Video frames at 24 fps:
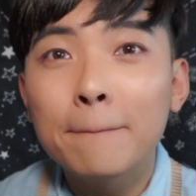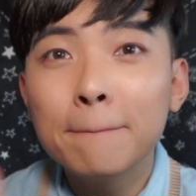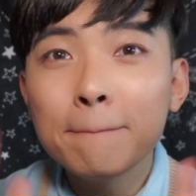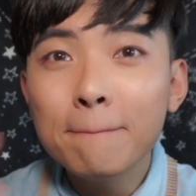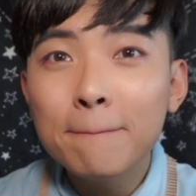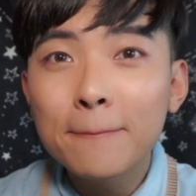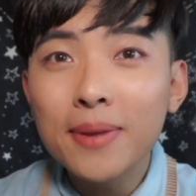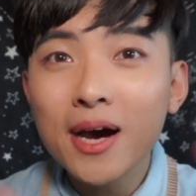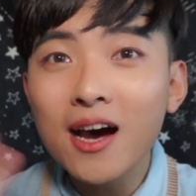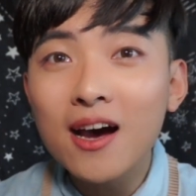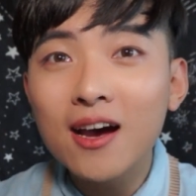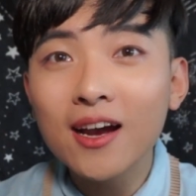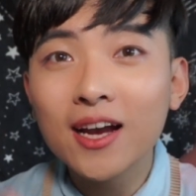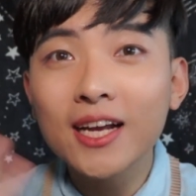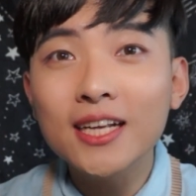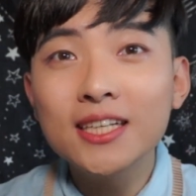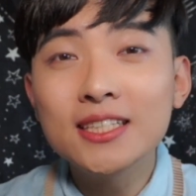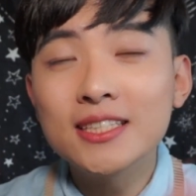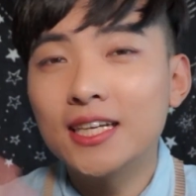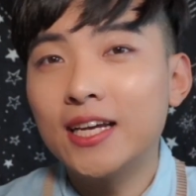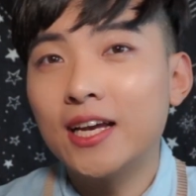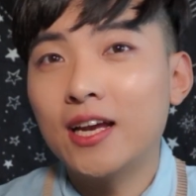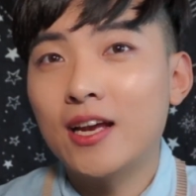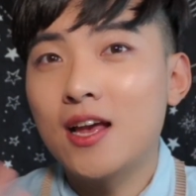
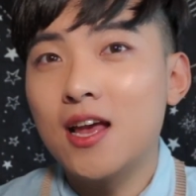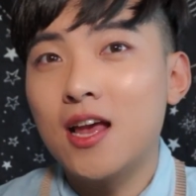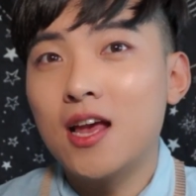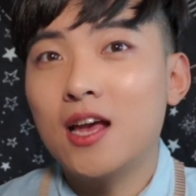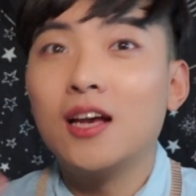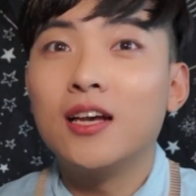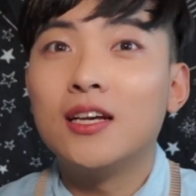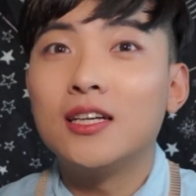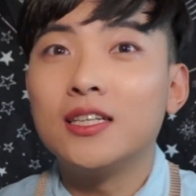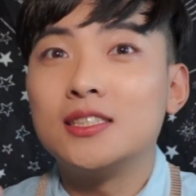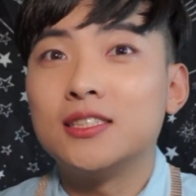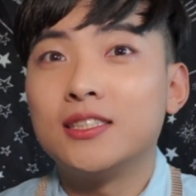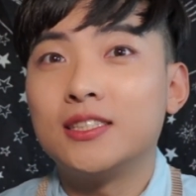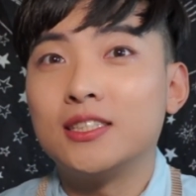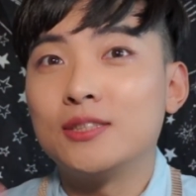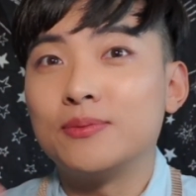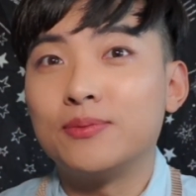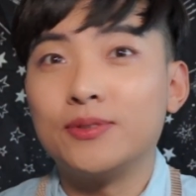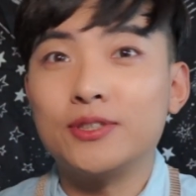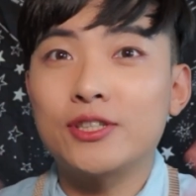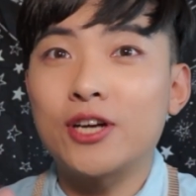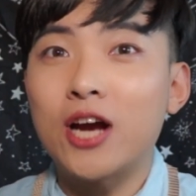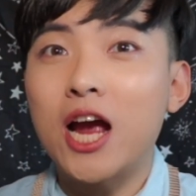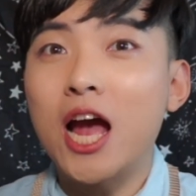Bye!
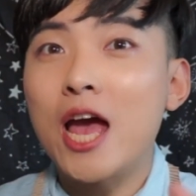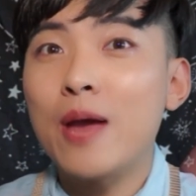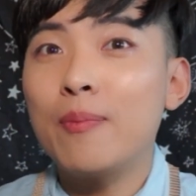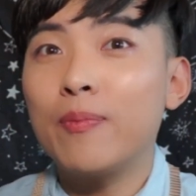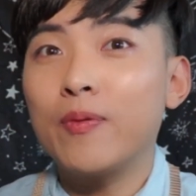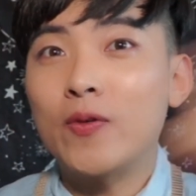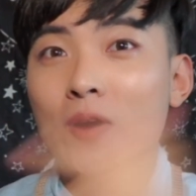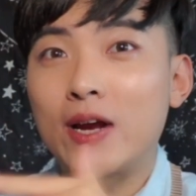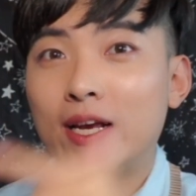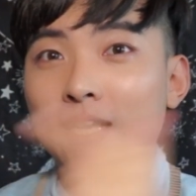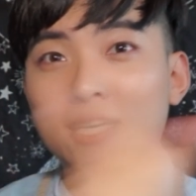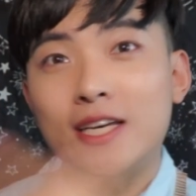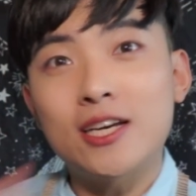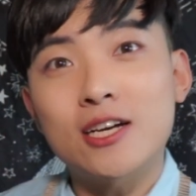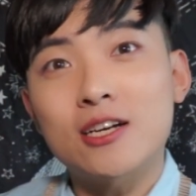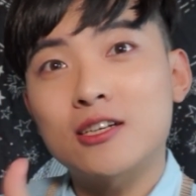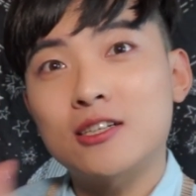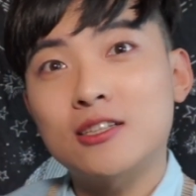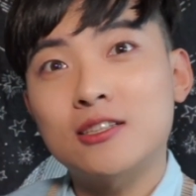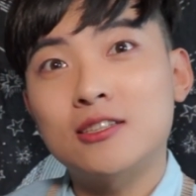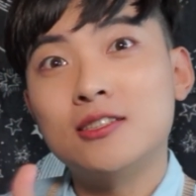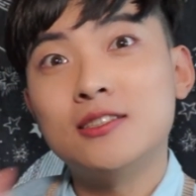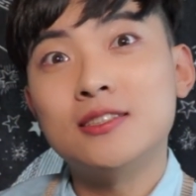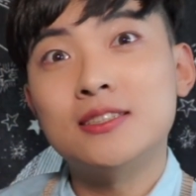Subscribe right
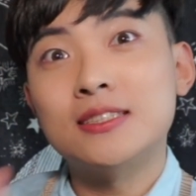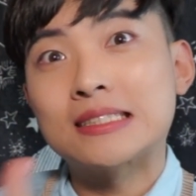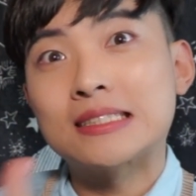here.